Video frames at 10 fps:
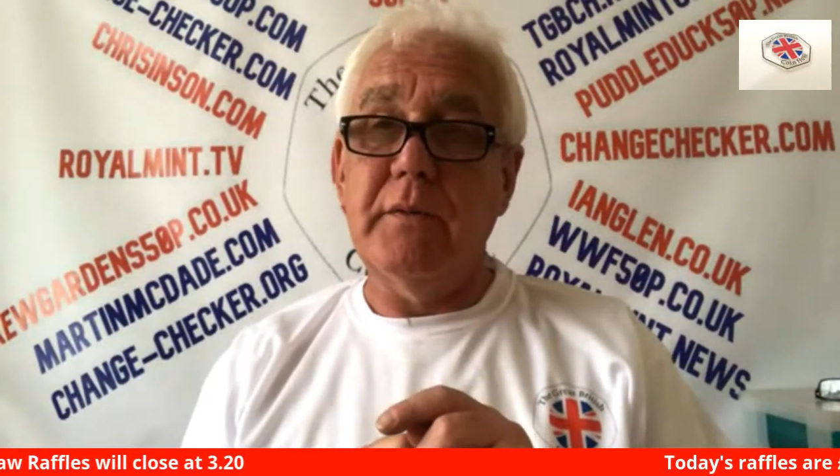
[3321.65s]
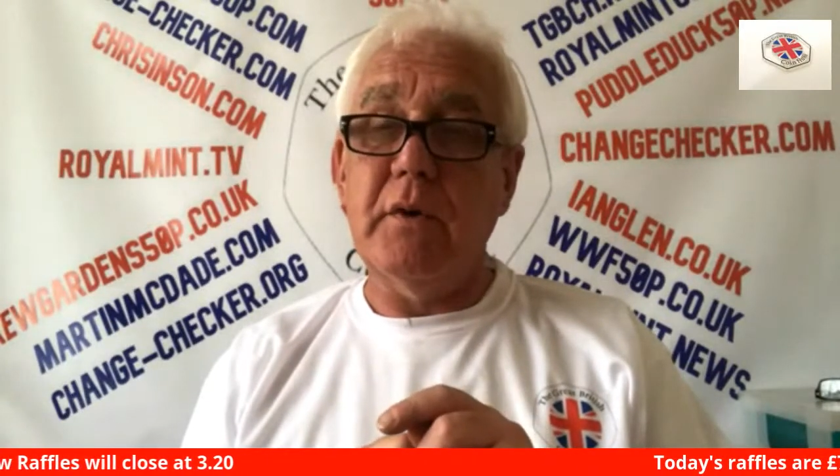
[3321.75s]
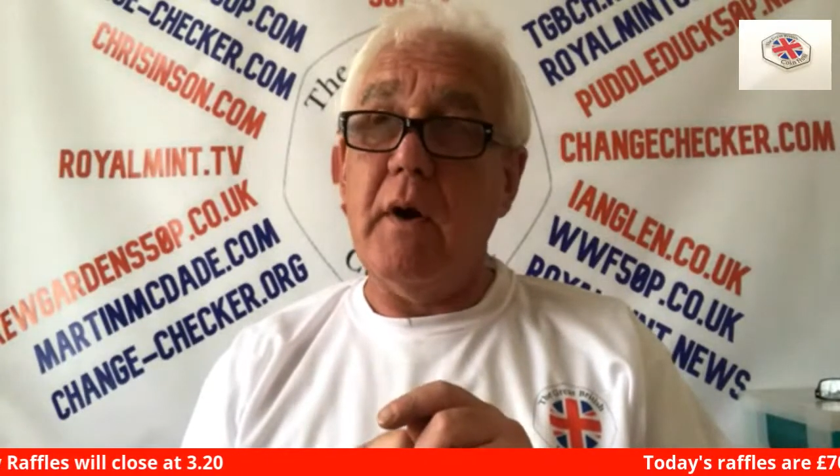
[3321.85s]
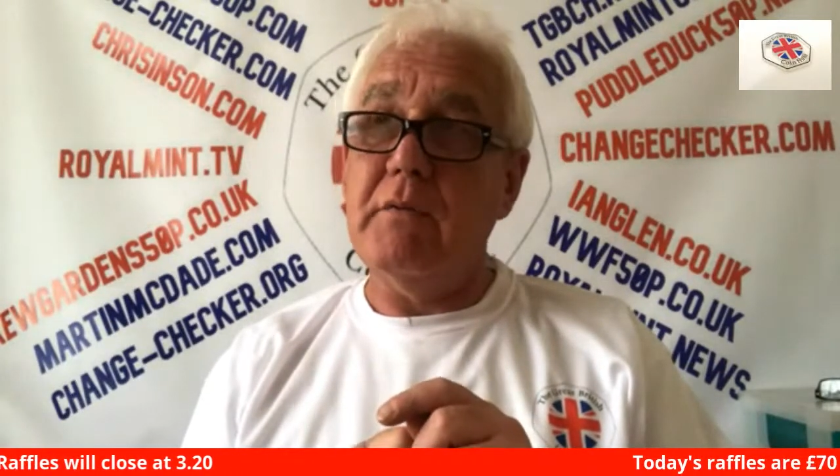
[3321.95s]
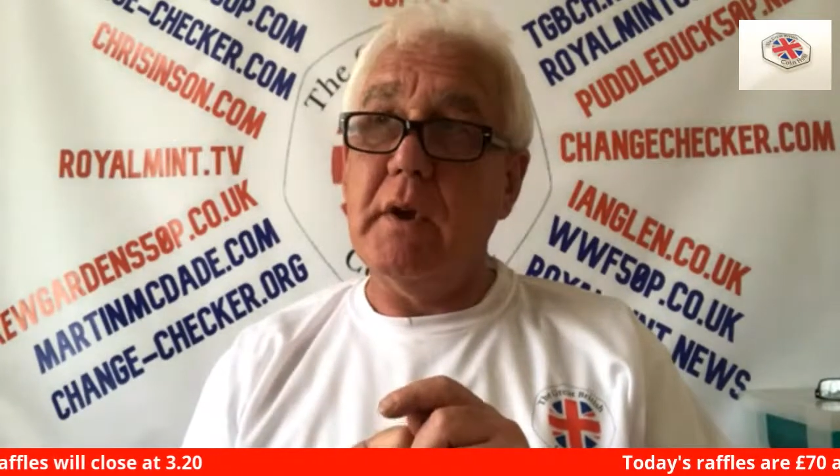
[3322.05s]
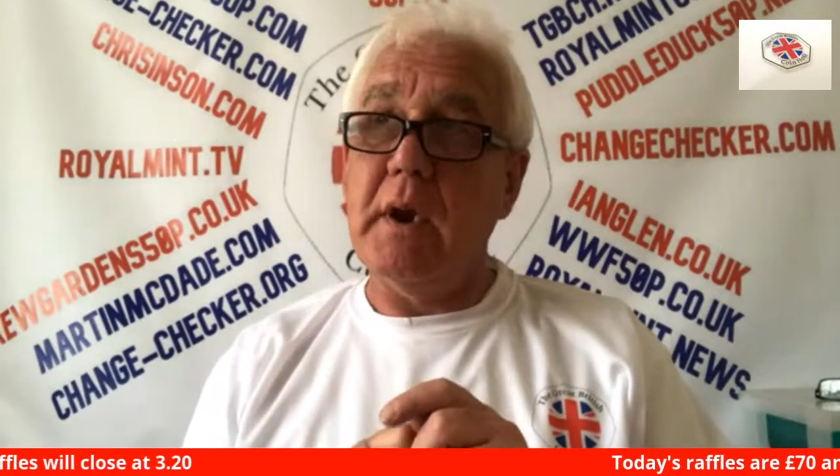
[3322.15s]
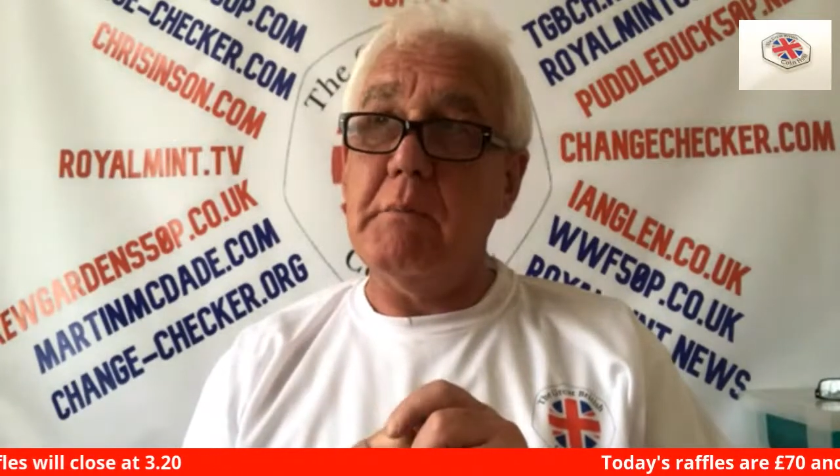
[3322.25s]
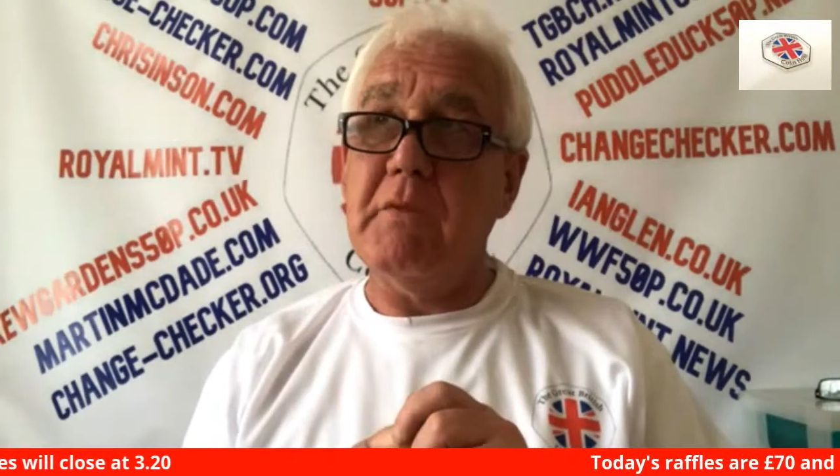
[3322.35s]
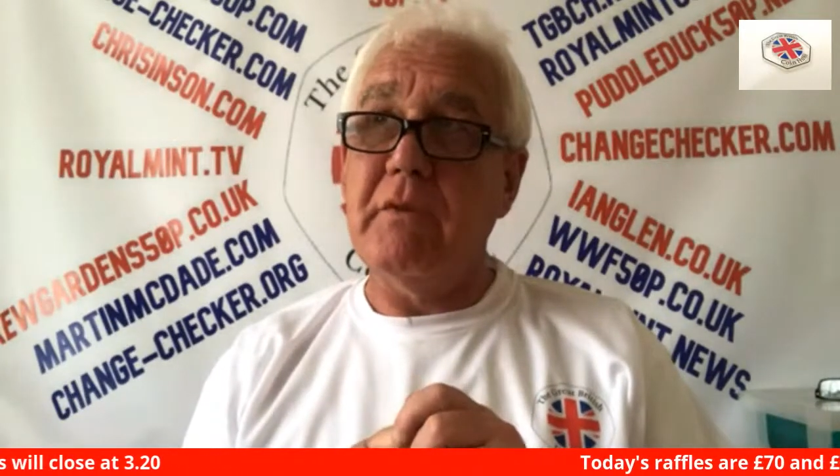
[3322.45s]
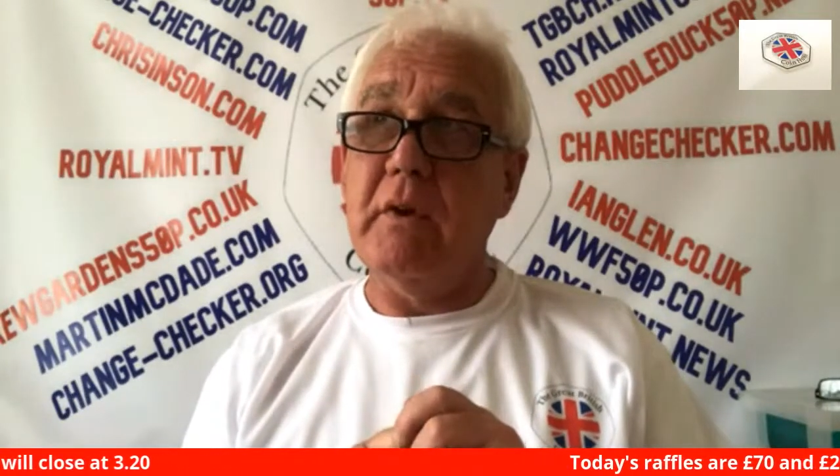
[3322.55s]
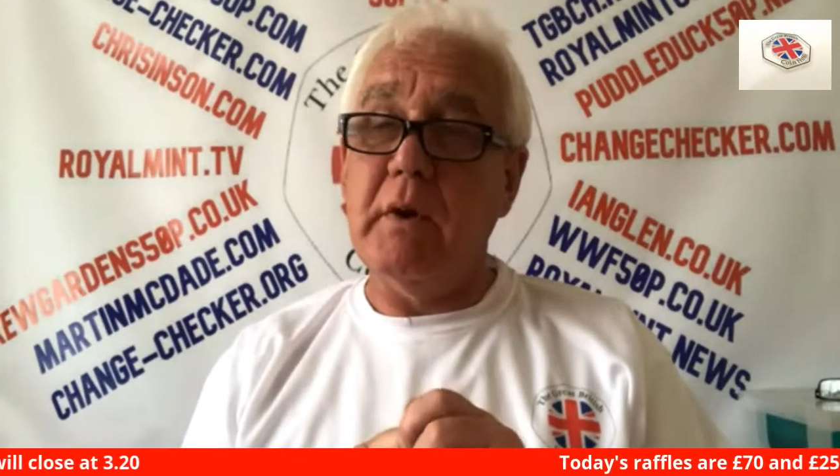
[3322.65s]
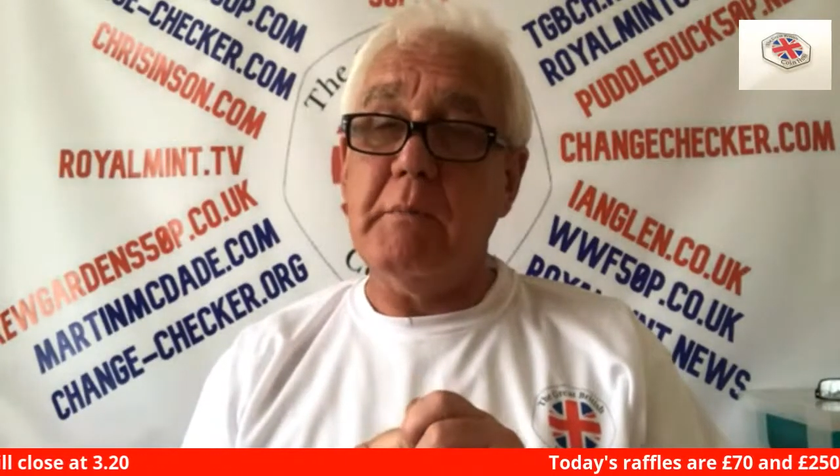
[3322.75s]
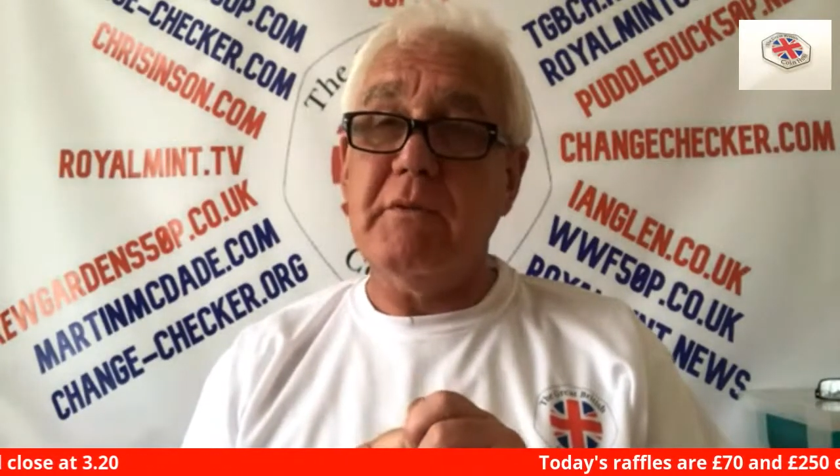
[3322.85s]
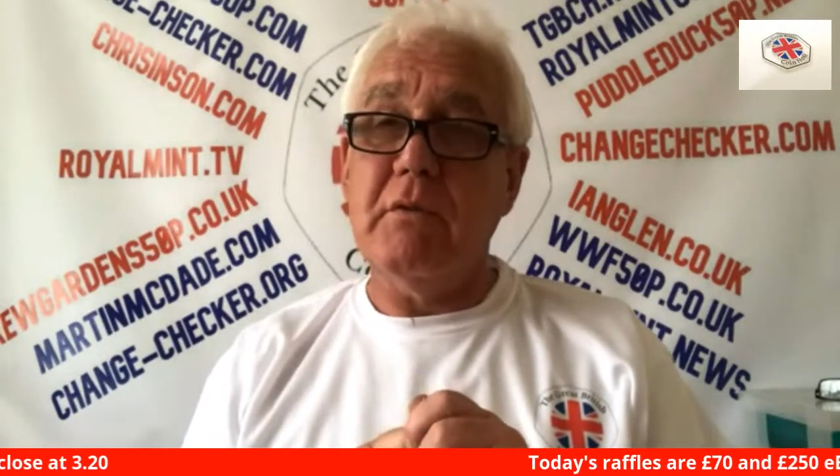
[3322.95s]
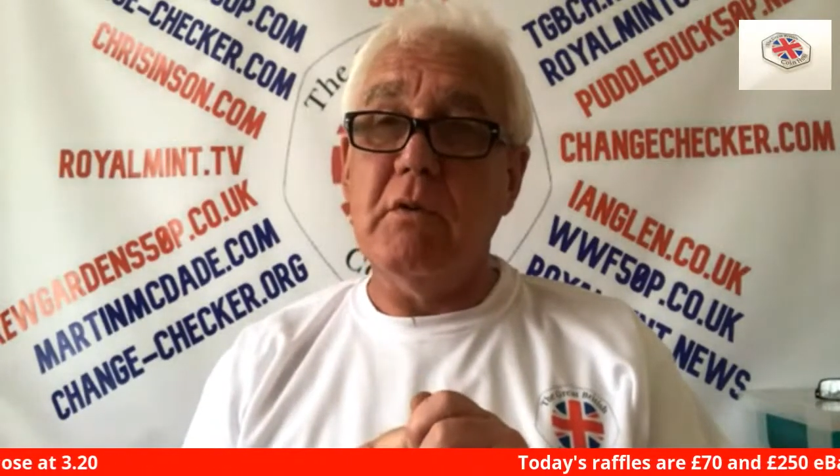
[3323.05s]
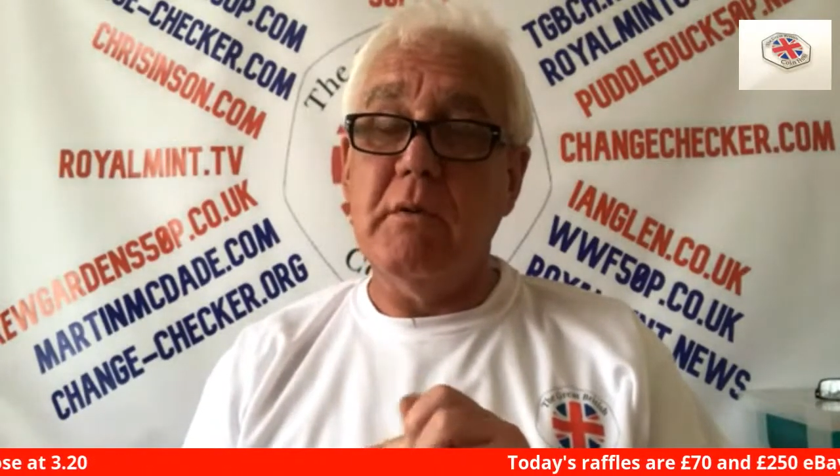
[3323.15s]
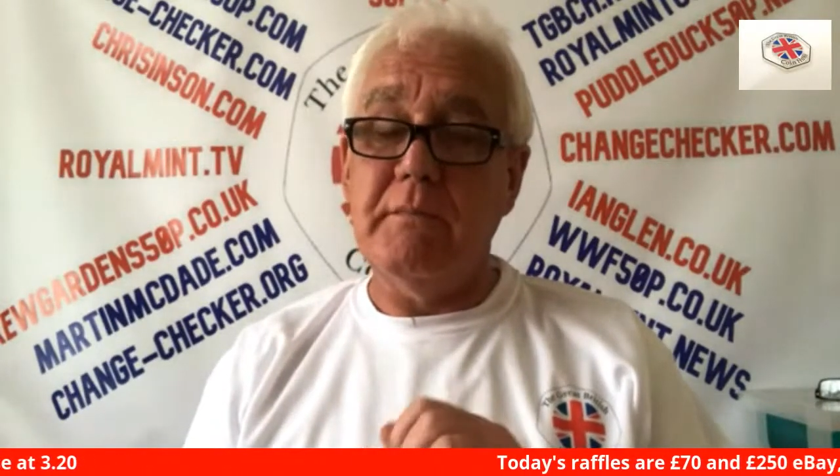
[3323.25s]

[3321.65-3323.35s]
So either in number 3 or number 4.